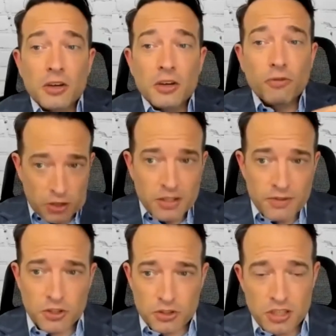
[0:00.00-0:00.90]
For your
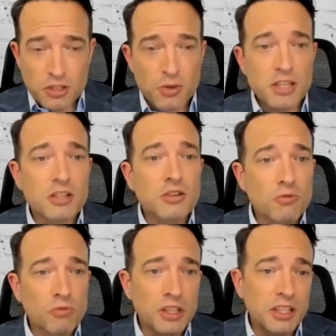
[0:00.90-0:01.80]
individual
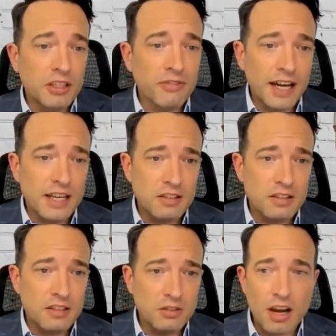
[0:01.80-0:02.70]
situation, really advise that
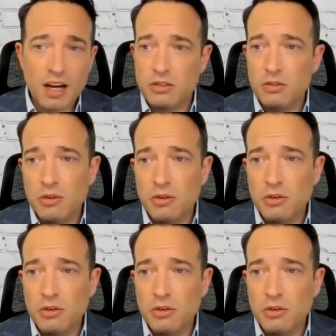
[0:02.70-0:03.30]
you talk to